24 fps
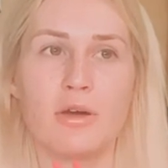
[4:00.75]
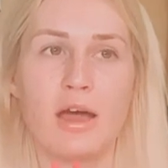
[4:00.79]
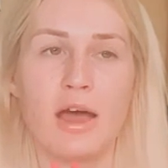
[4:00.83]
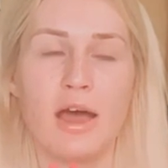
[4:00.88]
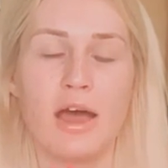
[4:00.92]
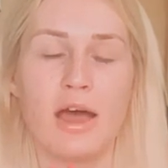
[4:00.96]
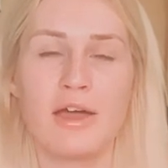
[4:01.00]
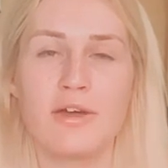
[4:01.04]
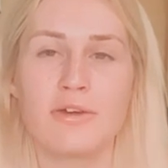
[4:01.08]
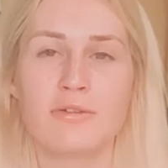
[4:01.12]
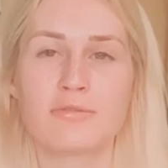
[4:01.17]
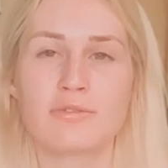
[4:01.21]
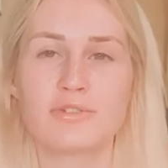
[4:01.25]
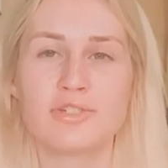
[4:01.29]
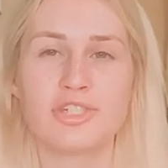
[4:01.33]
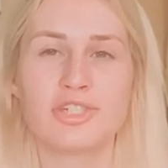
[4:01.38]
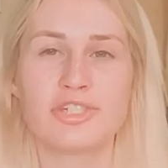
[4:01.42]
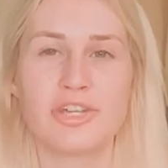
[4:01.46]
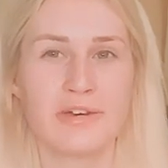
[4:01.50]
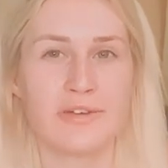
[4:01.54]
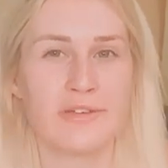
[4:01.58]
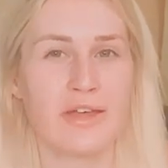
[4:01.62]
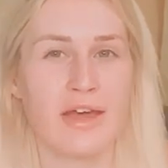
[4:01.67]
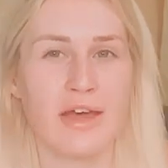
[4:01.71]
I don't
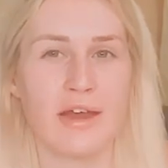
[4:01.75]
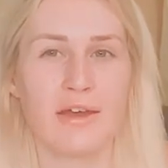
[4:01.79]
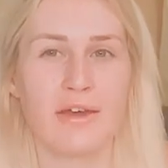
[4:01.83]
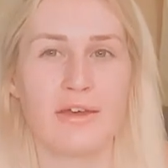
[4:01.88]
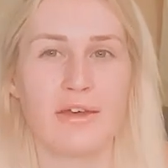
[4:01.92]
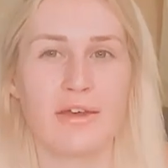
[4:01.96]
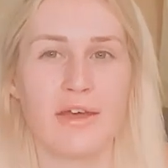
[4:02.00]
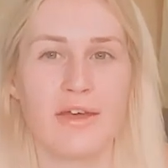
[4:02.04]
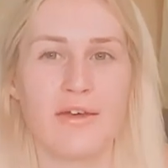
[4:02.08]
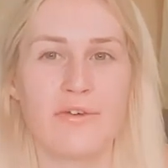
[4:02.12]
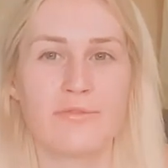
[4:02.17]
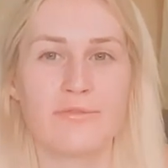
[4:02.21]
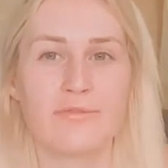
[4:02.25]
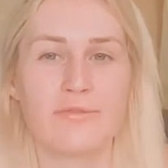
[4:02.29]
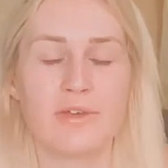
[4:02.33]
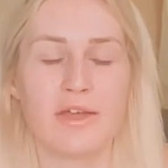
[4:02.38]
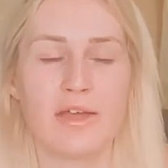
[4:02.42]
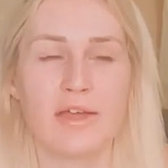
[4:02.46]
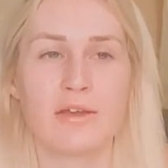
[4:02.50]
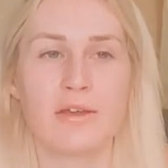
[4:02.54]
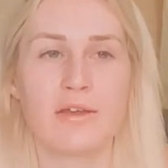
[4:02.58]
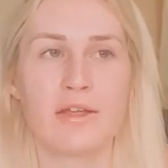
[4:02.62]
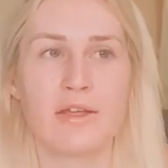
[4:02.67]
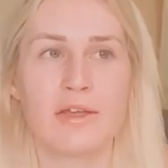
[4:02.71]
share that enough,
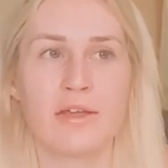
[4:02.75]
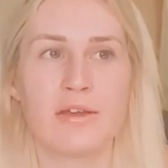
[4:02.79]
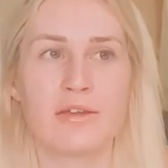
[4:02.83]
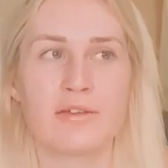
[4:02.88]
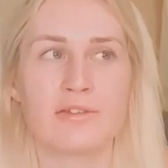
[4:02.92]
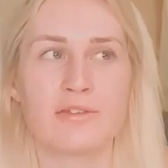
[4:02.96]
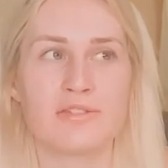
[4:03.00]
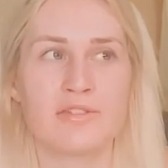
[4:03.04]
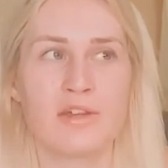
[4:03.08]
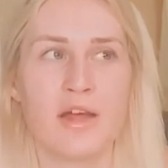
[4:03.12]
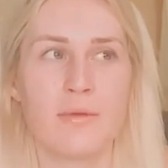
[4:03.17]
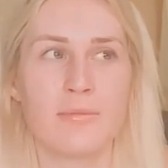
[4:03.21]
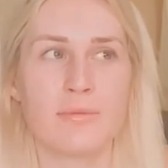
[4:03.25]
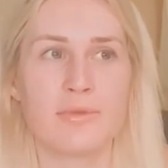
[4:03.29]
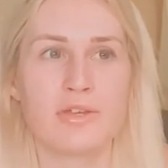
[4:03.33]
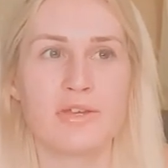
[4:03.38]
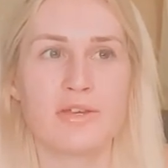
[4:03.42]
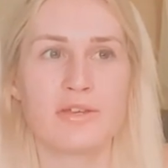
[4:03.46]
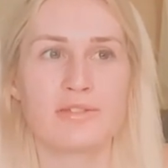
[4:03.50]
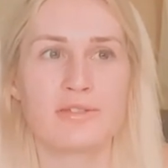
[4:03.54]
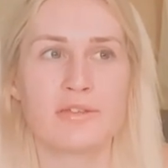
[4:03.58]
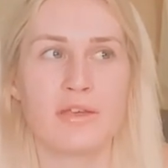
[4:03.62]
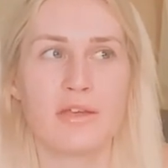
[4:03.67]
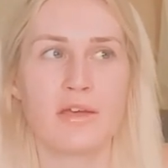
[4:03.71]
and it's not
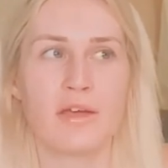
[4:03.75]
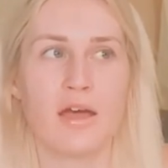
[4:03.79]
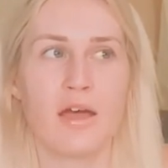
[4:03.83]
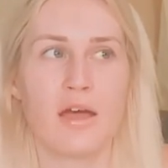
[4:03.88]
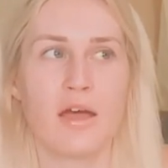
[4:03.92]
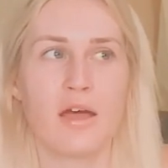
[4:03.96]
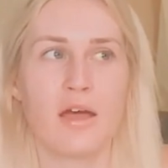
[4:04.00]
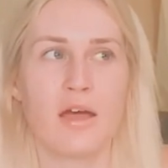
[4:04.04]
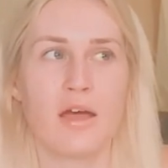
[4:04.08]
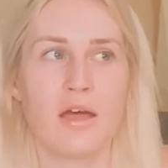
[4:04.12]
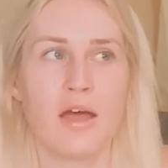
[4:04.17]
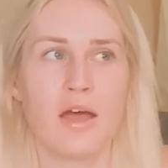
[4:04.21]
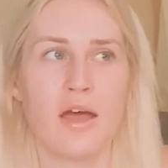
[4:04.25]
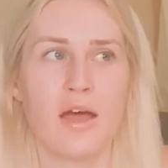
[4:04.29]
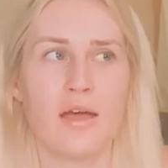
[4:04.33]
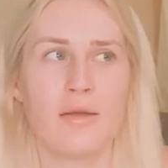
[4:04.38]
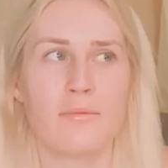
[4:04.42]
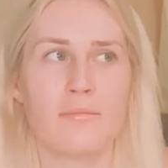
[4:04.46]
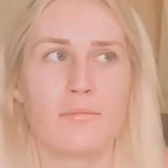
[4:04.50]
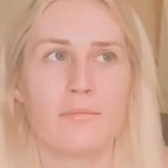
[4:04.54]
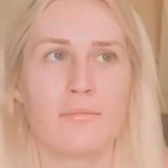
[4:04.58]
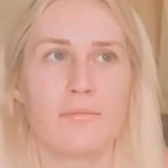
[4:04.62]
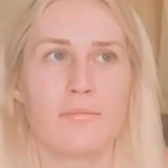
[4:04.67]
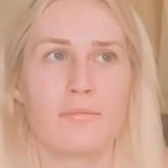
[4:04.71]
because
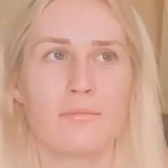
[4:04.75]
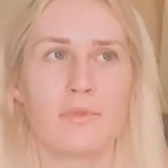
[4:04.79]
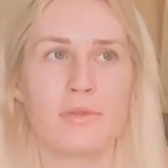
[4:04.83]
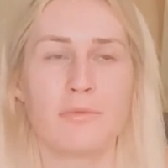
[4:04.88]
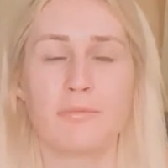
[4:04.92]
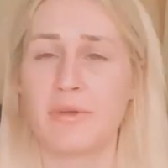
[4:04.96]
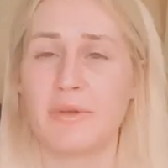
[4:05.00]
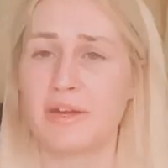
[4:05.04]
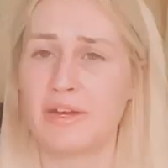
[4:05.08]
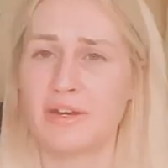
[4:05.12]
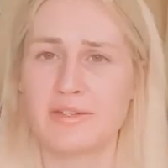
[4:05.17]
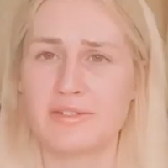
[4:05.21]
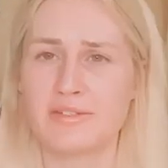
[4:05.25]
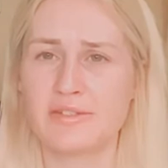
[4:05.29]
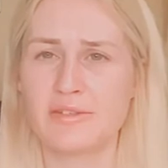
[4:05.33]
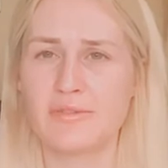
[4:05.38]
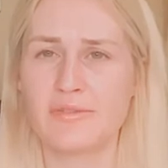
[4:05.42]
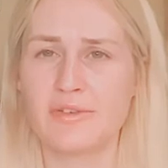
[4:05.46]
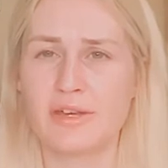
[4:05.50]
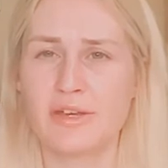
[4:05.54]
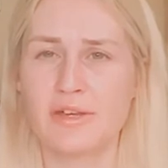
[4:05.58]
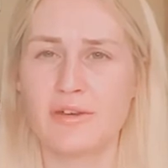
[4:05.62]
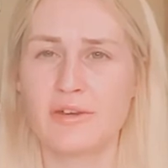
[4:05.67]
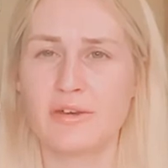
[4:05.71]
I'm embarrassed of
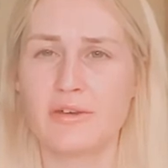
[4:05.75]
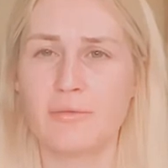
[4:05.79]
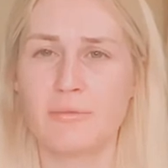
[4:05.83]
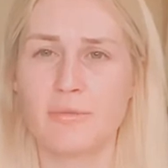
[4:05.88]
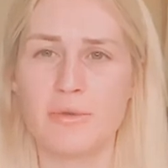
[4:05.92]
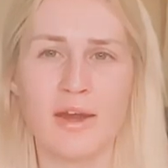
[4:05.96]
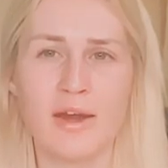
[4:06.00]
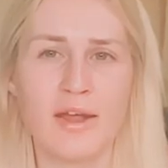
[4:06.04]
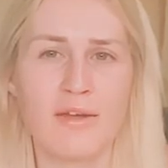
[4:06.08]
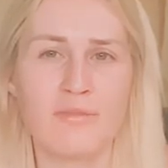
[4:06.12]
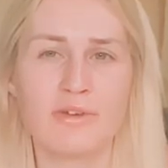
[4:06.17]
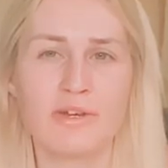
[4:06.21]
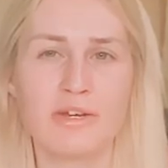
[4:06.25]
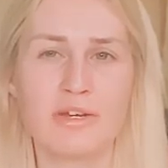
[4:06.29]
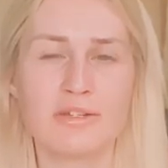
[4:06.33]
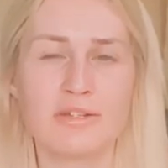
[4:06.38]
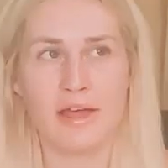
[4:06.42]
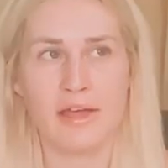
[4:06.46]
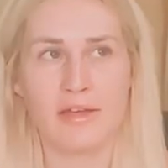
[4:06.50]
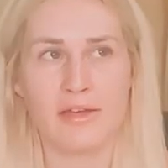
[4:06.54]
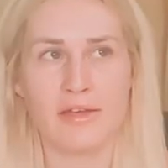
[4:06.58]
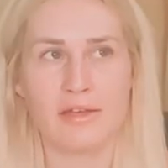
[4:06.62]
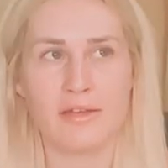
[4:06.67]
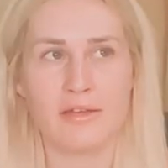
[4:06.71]
it or whatever.
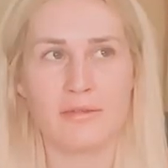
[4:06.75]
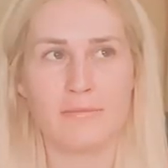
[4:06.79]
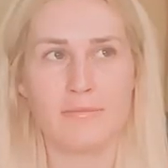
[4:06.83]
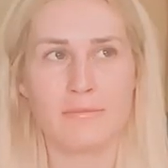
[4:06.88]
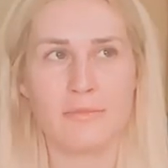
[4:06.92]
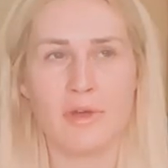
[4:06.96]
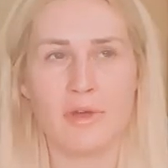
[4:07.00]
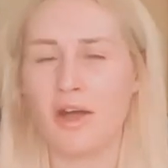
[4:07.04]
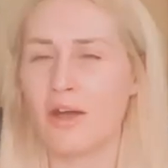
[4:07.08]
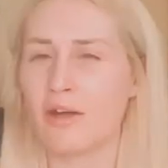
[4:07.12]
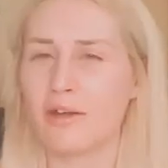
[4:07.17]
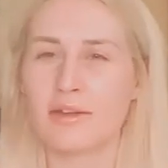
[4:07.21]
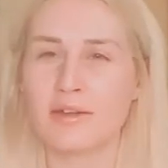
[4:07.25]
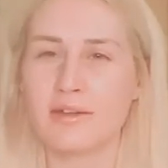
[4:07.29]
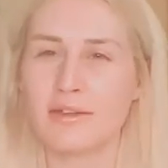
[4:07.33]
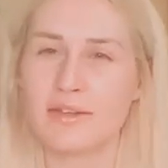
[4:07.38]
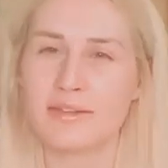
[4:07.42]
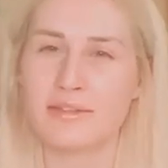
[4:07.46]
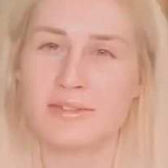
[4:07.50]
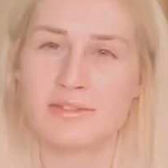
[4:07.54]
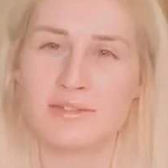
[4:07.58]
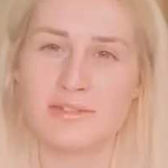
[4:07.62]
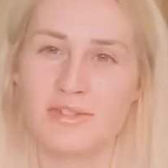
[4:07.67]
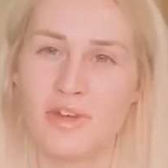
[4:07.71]
I'm not gonna
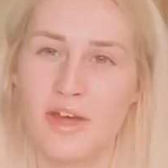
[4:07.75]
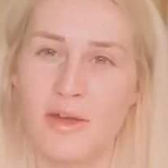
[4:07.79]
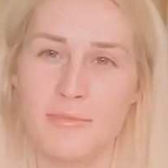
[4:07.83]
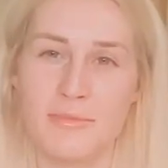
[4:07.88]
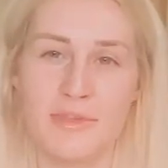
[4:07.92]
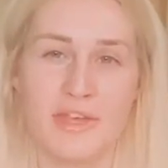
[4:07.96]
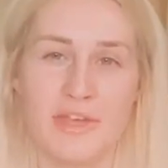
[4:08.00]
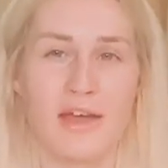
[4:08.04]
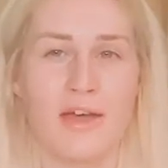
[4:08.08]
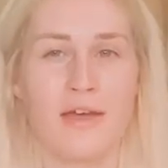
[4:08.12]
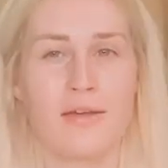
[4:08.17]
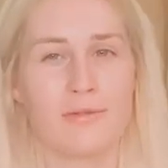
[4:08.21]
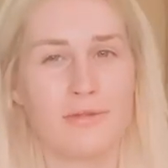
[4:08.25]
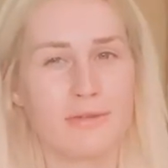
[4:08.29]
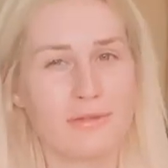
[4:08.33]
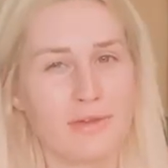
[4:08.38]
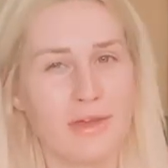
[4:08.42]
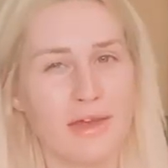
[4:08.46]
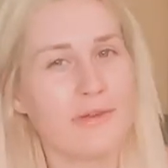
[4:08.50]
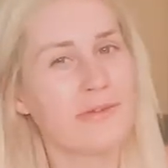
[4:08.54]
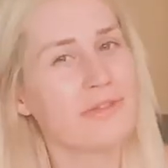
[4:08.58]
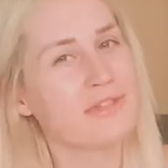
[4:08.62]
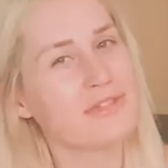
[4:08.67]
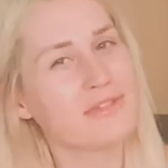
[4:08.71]
let this stop me. I
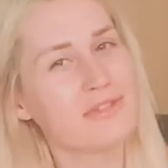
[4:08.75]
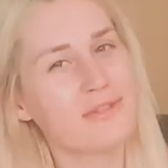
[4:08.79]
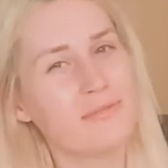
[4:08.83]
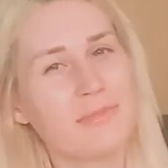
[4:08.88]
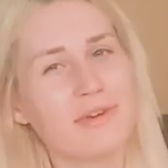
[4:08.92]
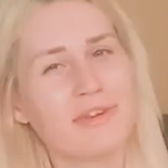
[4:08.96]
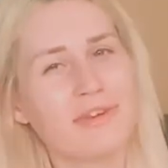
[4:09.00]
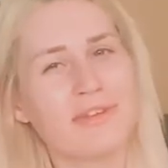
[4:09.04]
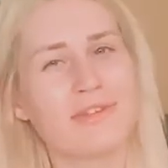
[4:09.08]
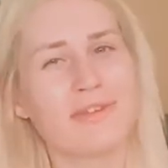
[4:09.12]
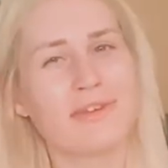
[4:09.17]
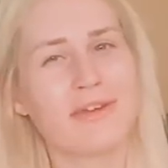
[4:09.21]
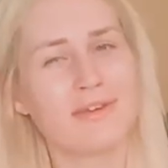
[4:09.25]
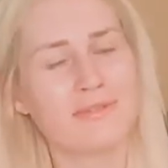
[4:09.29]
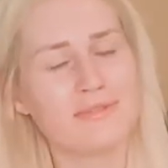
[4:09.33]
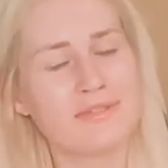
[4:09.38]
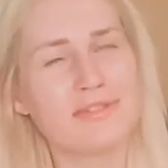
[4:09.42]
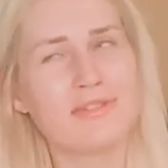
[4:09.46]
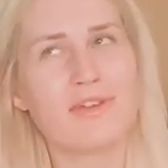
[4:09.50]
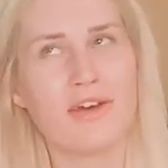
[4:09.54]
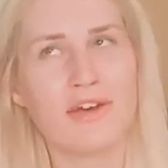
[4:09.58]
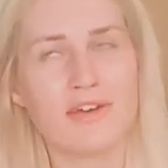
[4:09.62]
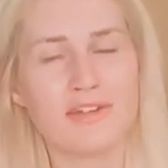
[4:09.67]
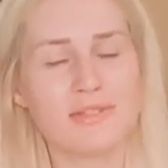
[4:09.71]
was in
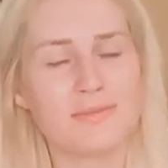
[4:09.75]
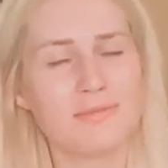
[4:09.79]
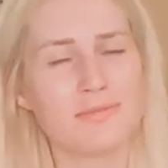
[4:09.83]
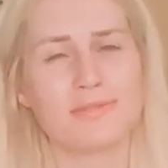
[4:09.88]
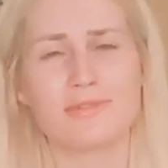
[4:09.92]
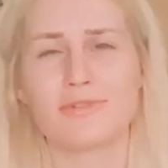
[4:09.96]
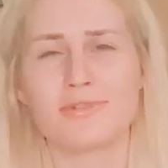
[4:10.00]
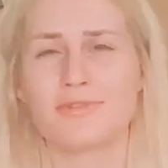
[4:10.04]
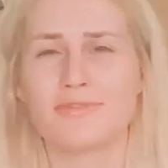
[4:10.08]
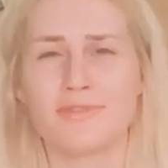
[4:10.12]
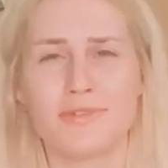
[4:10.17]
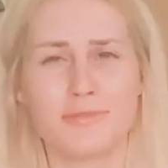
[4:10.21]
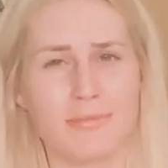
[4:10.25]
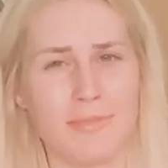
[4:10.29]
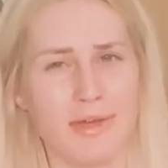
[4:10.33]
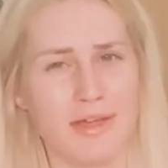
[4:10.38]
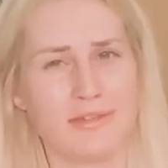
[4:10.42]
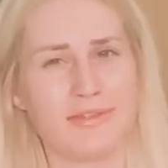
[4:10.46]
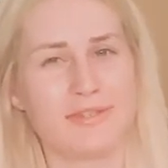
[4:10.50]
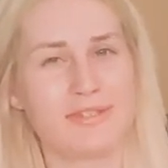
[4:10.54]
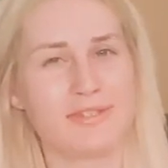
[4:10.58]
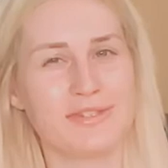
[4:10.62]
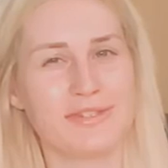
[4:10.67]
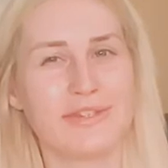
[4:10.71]
the hospital for
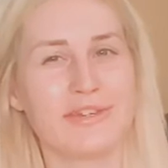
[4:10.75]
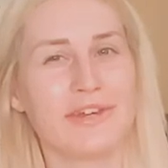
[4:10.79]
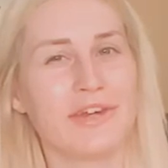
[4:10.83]
months.